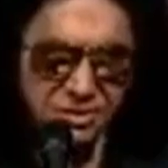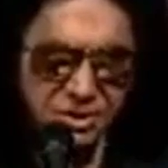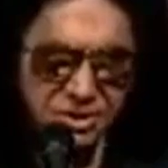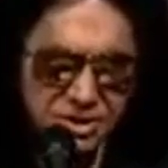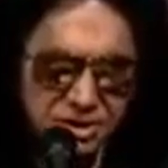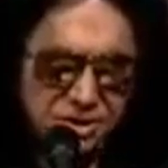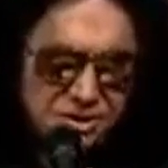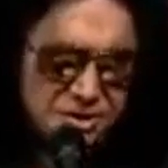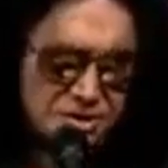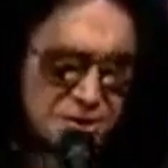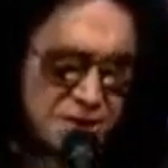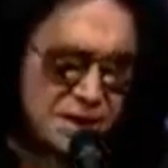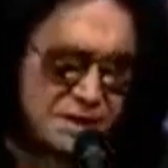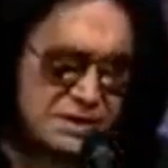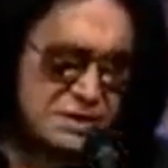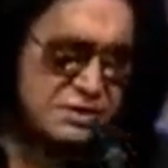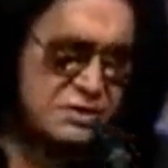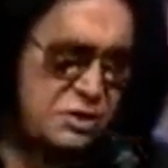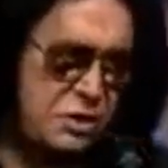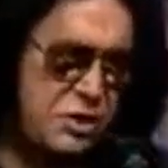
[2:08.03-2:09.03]
mean, I
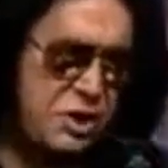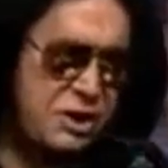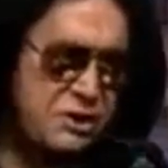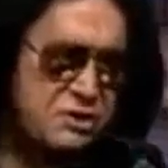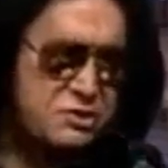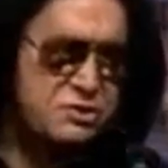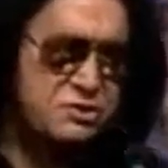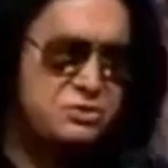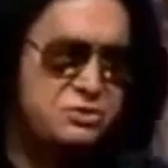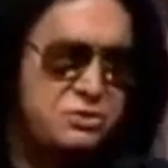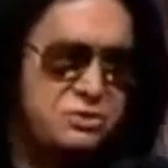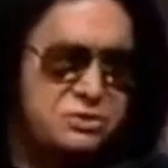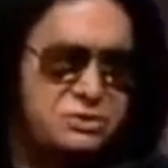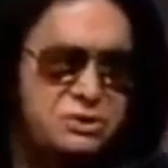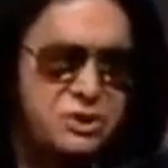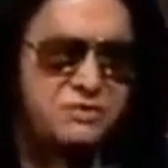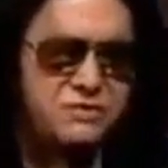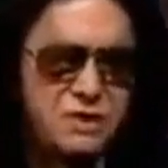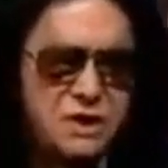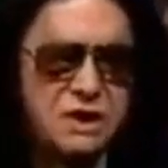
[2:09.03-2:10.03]
didn't know how to do it.
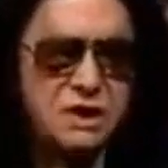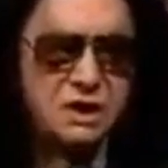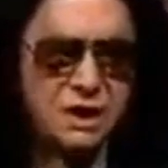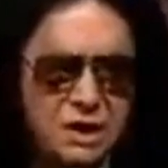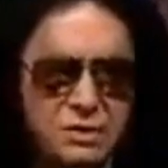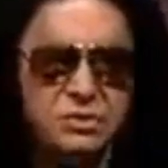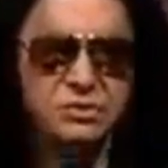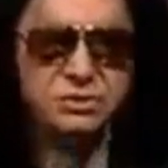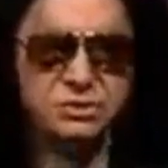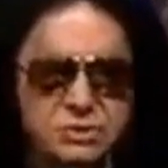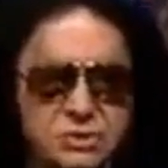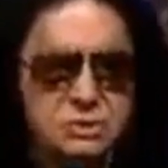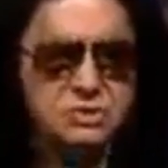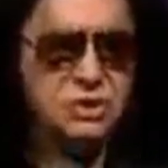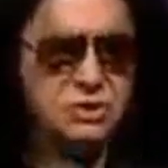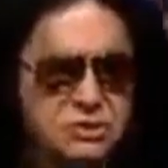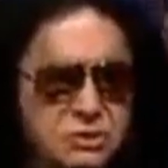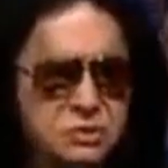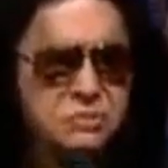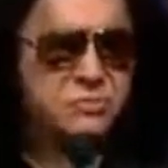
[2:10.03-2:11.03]
So
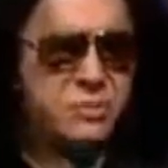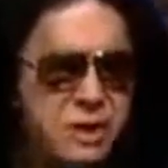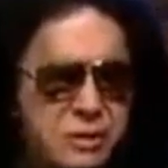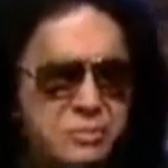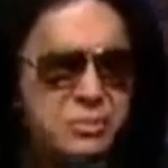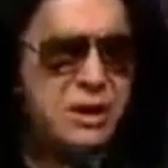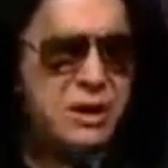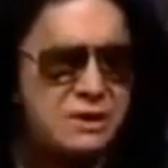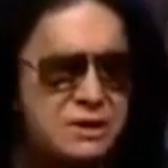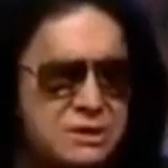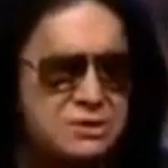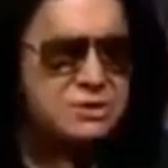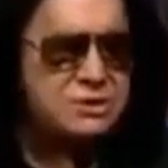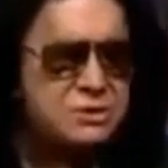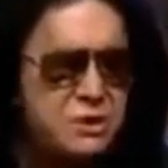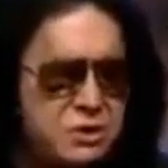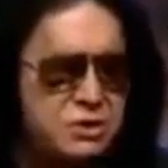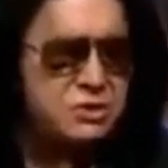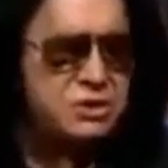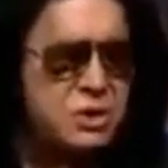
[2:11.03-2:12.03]
my body
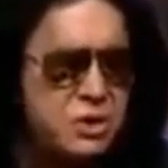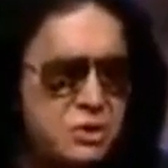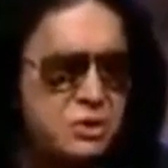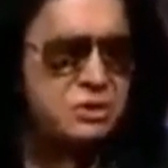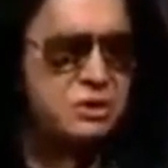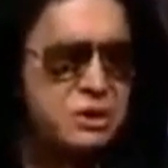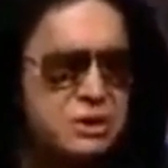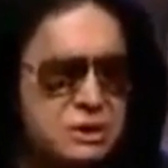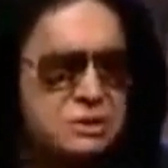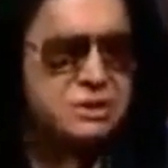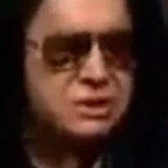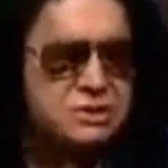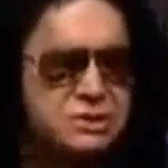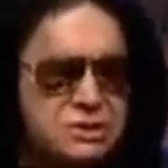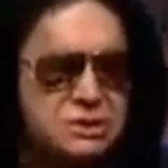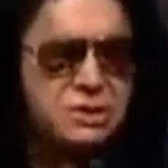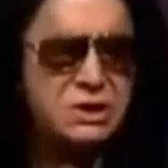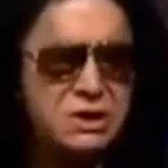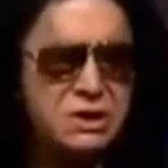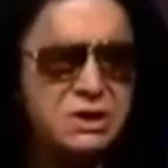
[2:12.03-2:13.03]
started going like
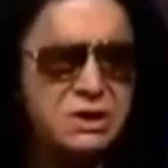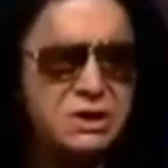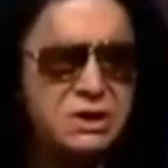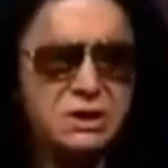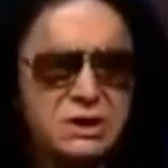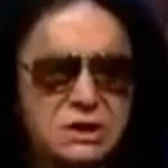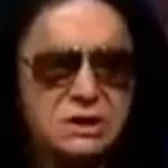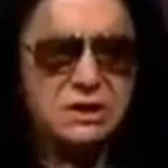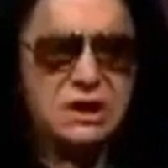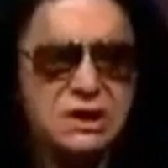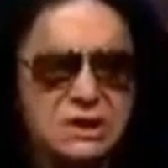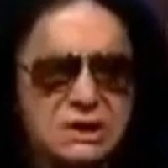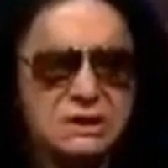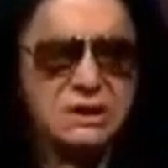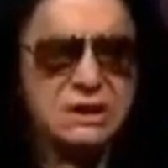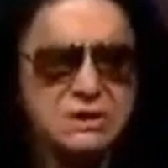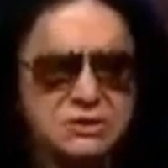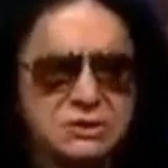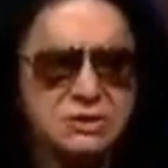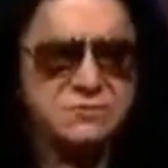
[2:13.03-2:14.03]
this, like
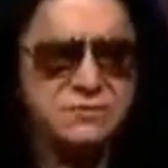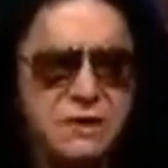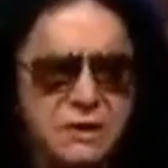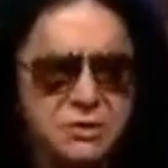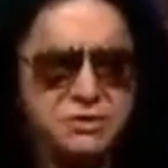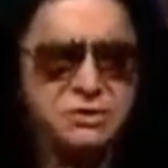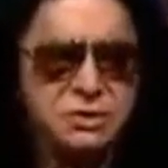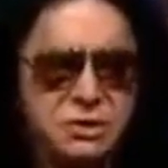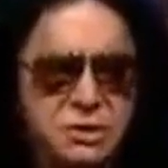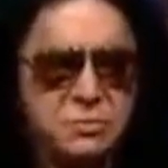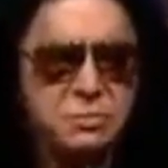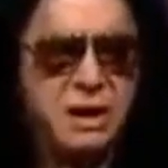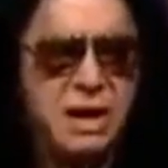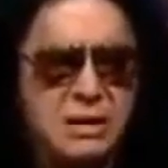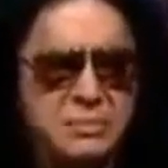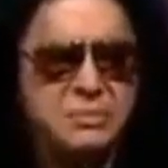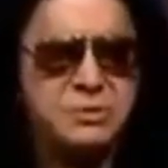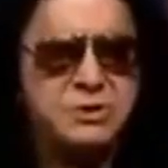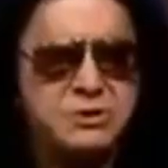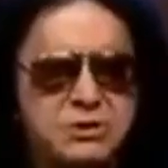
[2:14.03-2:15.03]
as if I was in a
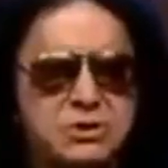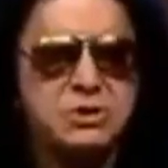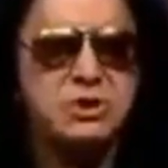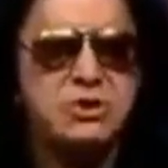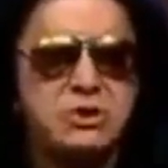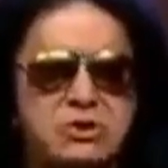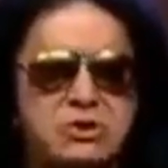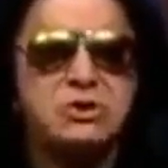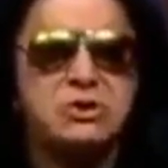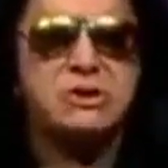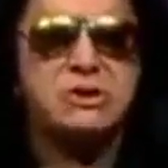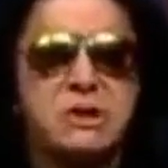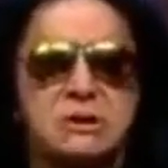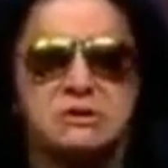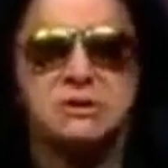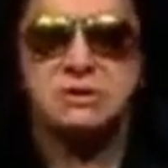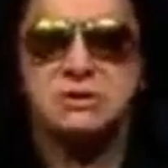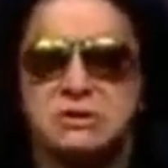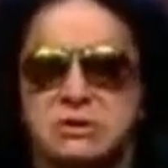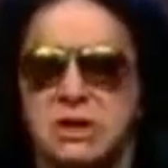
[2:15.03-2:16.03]
Baptist church.
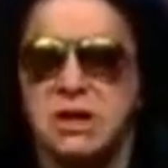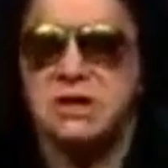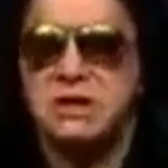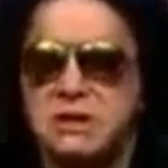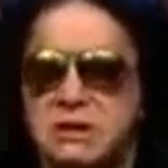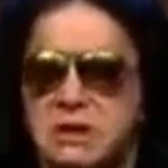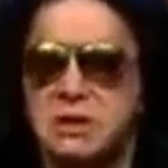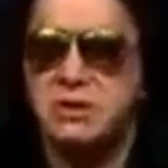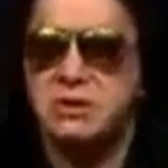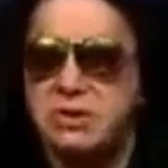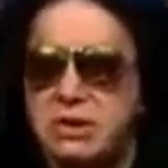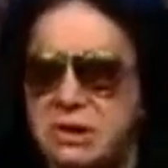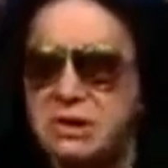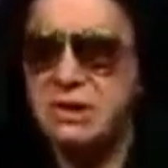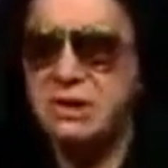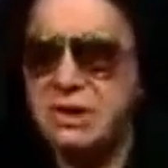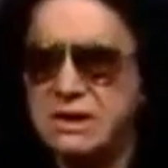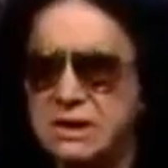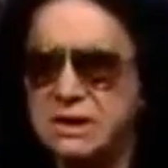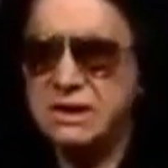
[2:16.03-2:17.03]
I didn't know.
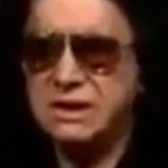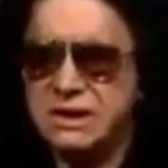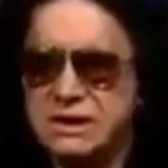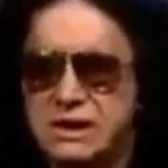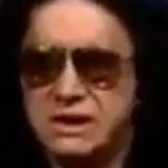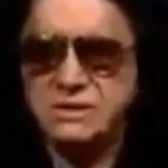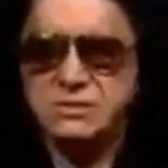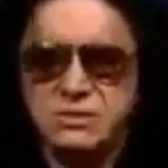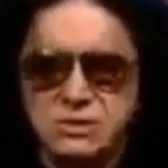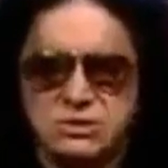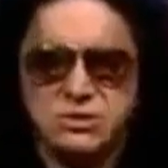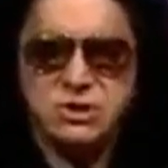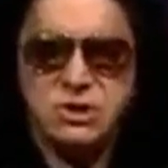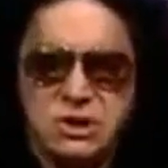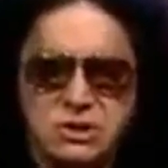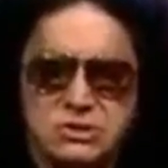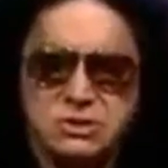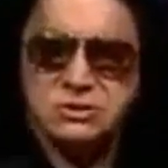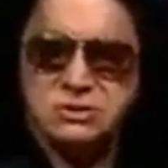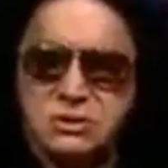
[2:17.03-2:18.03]
It was
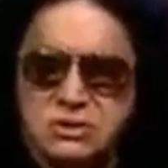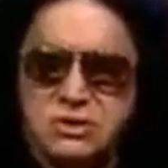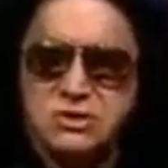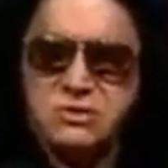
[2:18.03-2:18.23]
just,